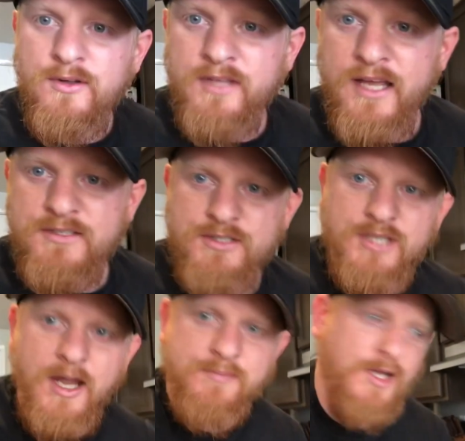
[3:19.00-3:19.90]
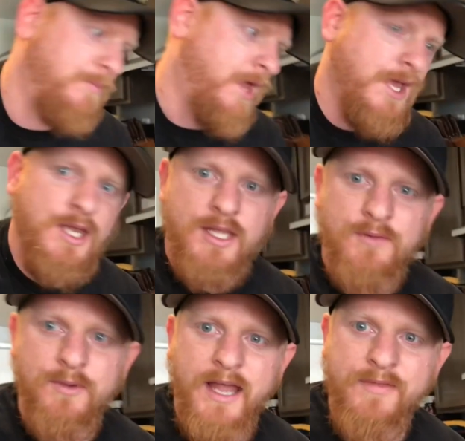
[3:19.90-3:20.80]
nice and chopped up.
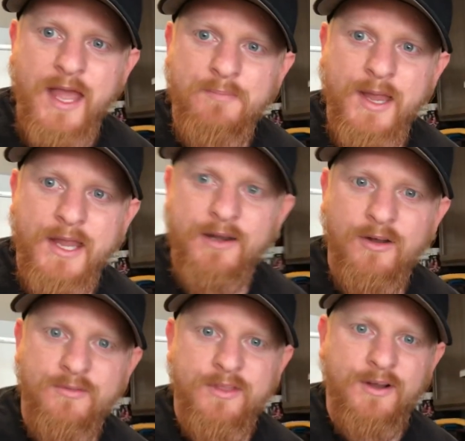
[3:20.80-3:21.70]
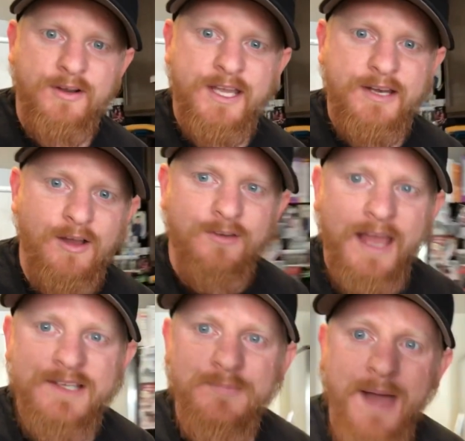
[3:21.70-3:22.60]
We had that pan over there getting all nice and